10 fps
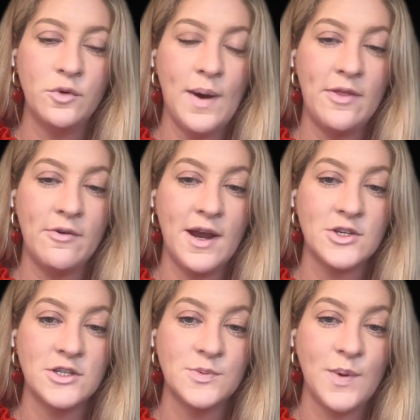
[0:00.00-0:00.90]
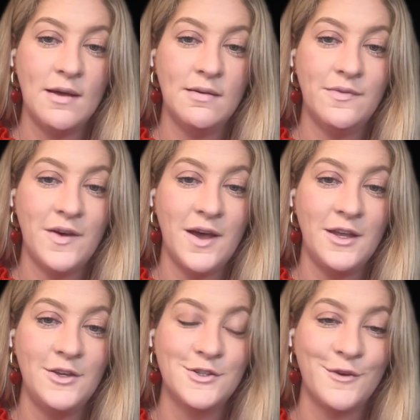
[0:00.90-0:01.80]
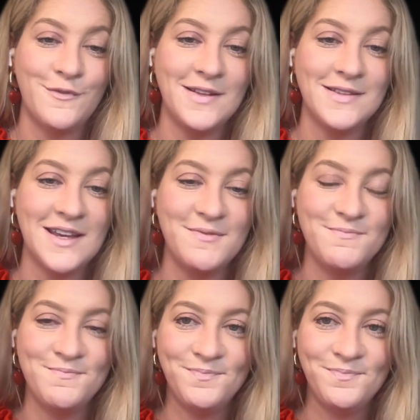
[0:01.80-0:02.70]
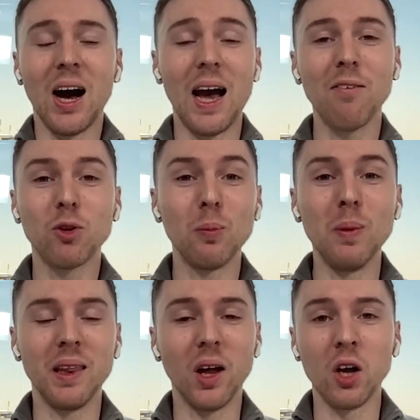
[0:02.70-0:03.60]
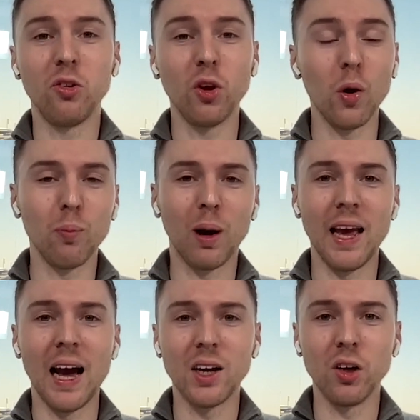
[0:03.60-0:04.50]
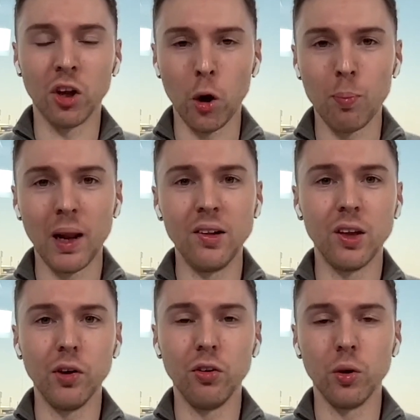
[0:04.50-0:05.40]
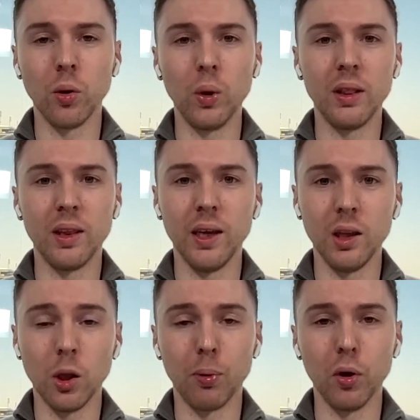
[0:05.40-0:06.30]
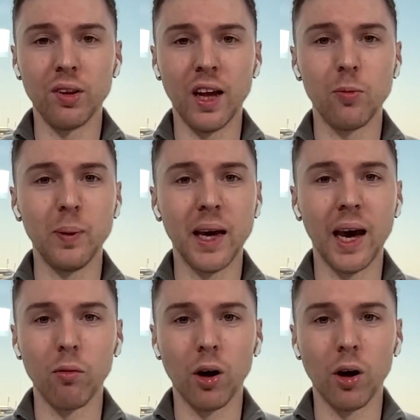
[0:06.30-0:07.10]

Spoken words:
of all-weather action as well, if you so fancy. I have to admit that I don't play Accas. I know plenty of you do, and with the boost that SBK are